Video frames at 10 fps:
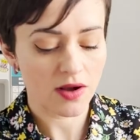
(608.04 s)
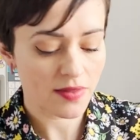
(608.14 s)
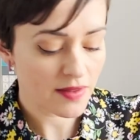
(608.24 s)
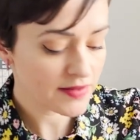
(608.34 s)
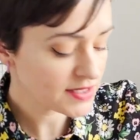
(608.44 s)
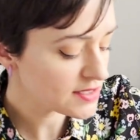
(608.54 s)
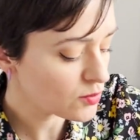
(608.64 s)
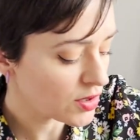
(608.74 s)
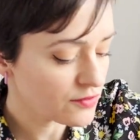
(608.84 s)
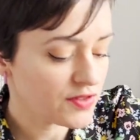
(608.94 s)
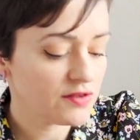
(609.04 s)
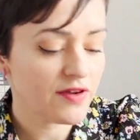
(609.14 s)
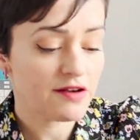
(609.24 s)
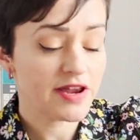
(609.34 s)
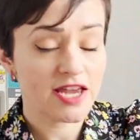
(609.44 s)
And then this is one of the
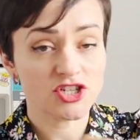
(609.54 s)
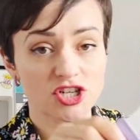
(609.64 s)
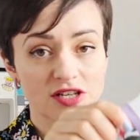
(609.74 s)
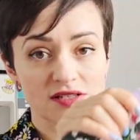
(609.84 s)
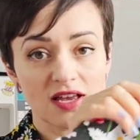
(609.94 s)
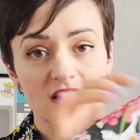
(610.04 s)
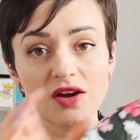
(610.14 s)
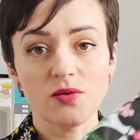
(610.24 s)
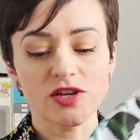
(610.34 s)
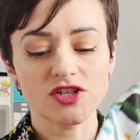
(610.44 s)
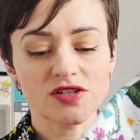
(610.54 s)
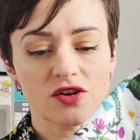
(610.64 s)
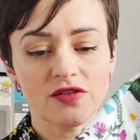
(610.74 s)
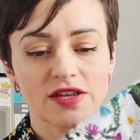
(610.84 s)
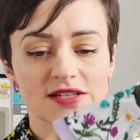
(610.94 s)
variations, which has
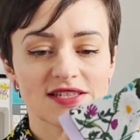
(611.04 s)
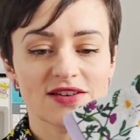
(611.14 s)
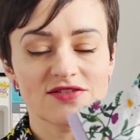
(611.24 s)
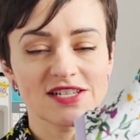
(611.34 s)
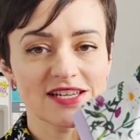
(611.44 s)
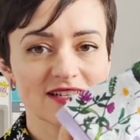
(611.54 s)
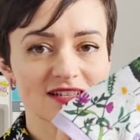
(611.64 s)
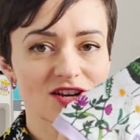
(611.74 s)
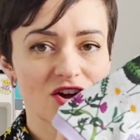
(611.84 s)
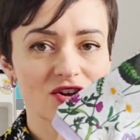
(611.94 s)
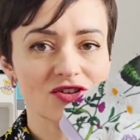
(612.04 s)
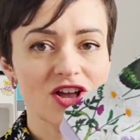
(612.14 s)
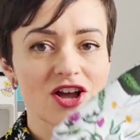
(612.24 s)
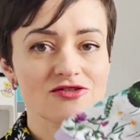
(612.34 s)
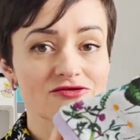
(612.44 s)
got these 70s style
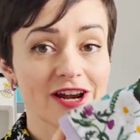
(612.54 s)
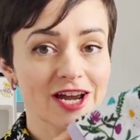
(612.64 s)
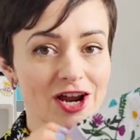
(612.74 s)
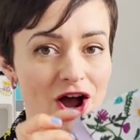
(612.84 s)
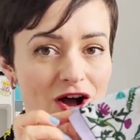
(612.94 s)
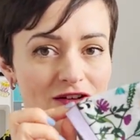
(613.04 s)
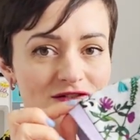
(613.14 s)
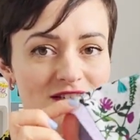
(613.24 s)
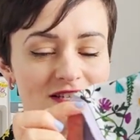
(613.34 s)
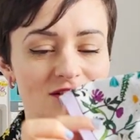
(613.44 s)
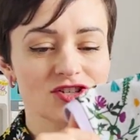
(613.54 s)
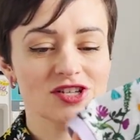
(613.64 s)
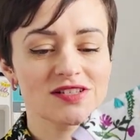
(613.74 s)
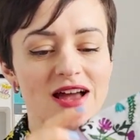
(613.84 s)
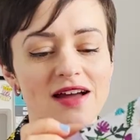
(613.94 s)
ringer cuffs. So you
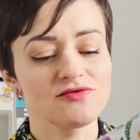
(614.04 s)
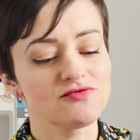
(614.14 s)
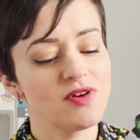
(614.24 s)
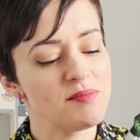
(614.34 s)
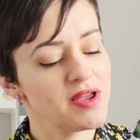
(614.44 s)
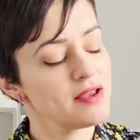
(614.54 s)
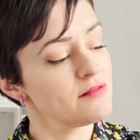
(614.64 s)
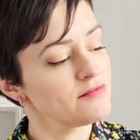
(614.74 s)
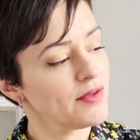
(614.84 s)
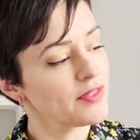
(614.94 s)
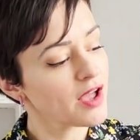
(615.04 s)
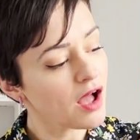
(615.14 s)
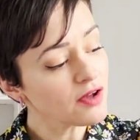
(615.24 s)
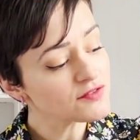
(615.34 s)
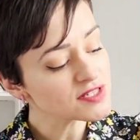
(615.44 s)
just add ribbing around the
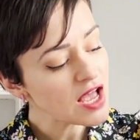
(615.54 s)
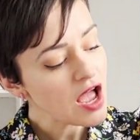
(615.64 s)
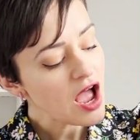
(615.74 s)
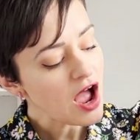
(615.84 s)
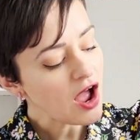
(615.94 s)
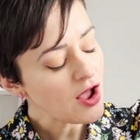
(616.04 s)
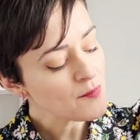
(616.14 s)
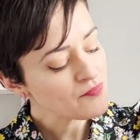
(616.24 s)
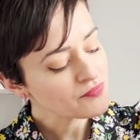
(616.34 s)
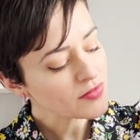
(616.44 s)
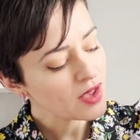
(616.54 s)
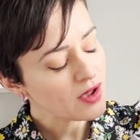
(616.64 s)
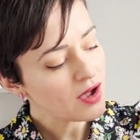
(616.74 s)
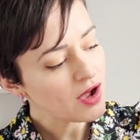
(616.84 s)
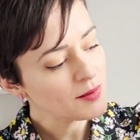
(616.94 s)
cuffs.
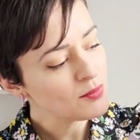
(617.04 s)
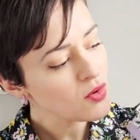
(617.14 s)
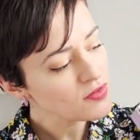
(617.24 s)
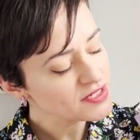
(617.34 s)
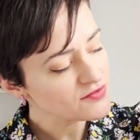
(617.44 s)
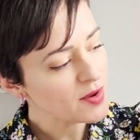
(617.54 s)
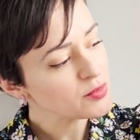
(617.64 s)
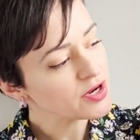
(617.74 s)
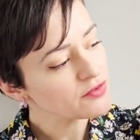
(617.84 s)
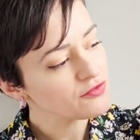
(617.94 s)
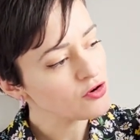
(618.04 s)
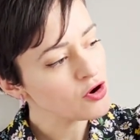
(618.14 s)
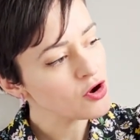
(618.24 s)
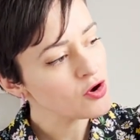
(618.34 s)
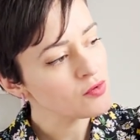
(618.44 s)
I bought this fabric
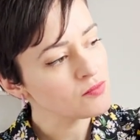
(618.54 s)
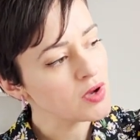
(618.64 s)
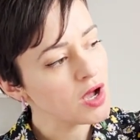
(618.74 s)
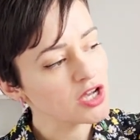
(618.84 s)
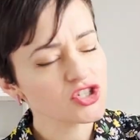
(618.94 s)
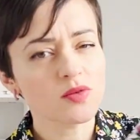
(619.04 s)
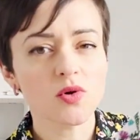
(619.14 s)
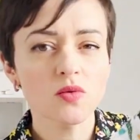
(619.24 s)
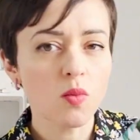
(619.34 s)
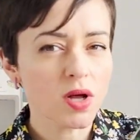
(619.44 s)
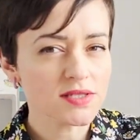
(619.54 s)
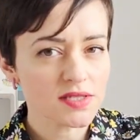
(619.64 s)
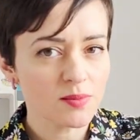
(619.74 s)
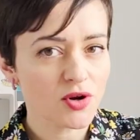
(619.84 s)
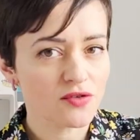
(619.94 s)
from a shop called
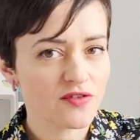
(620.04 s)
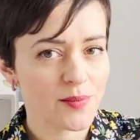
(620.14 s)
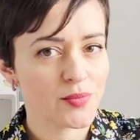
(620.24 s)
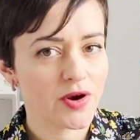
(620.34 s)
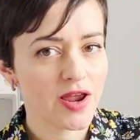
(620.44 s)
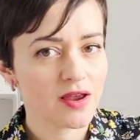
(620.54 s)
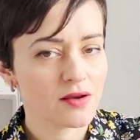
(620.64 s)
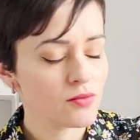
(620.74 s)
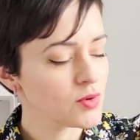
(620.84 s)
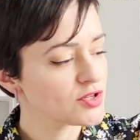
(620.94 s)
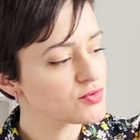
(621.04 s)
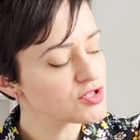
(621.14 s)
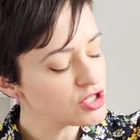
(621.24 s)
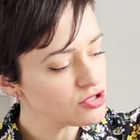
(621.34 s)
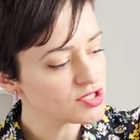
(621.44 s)
Once Upon a Fabric, which was
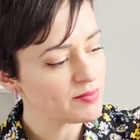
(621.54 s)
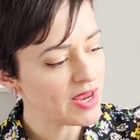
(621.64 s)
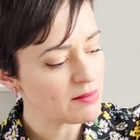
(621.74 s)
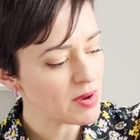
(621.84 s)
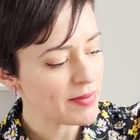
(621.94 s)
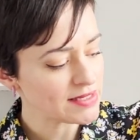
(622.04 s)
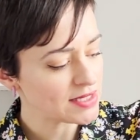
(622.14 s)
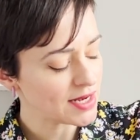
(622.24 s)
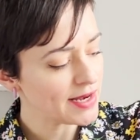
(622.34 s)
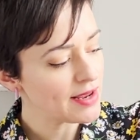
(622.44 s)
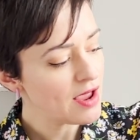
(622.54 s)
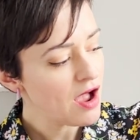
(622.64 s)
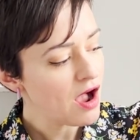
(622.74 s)
new to me, but basically